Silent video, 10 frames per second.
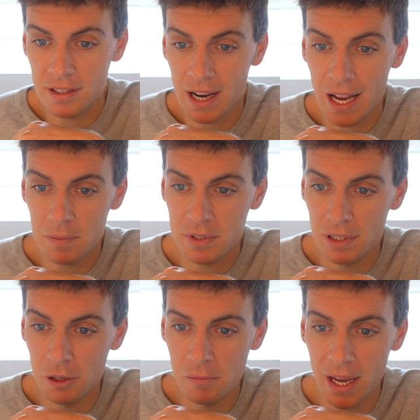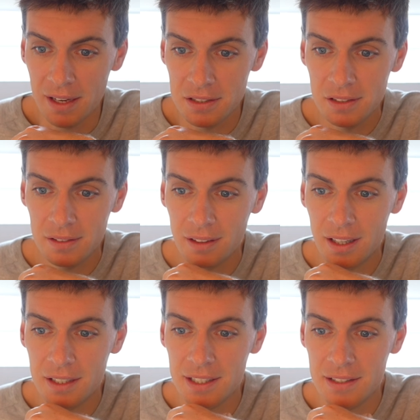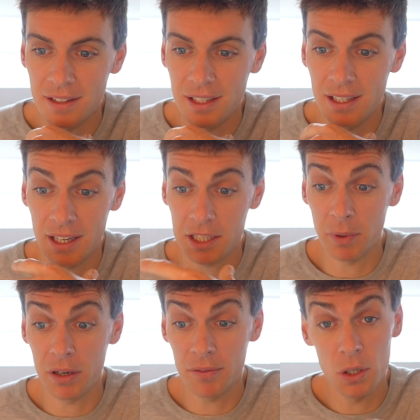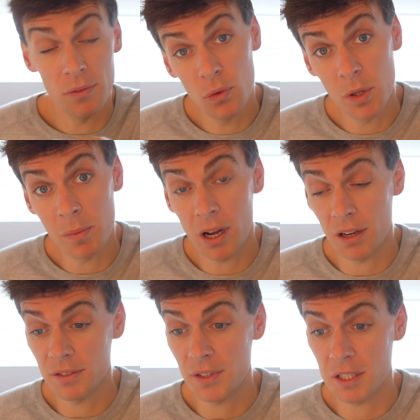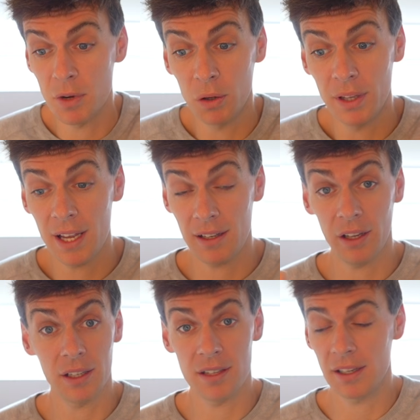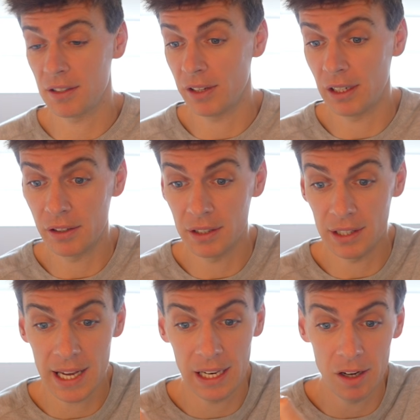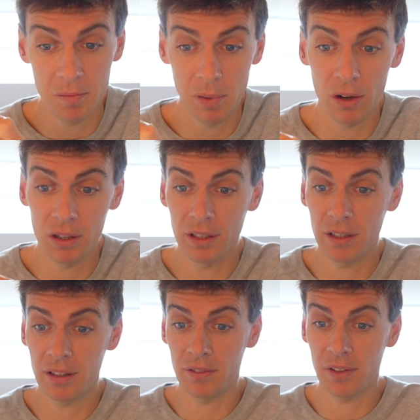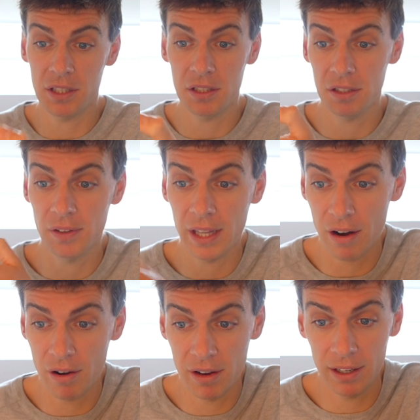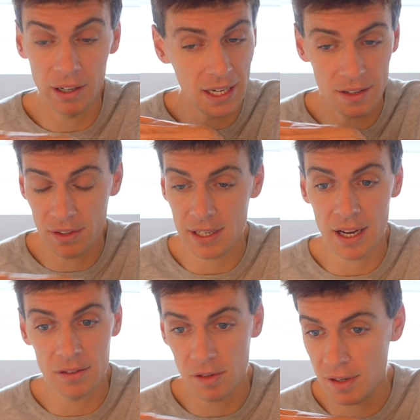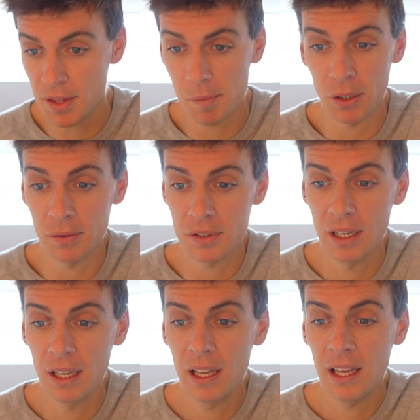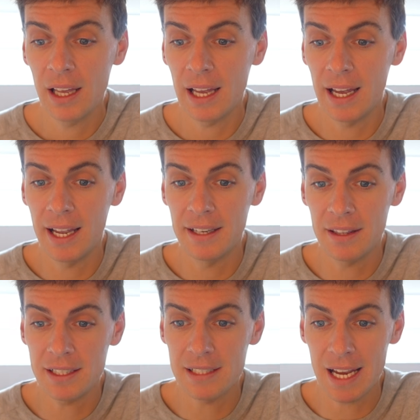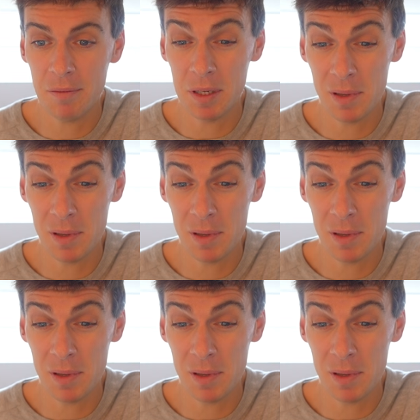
an absolute mess. This is the exploded view of all the parts of this mold, and that, like I said, is not including the airline block, the fixtures for that or anything, any of the dowels or any of the bolts. And this is how many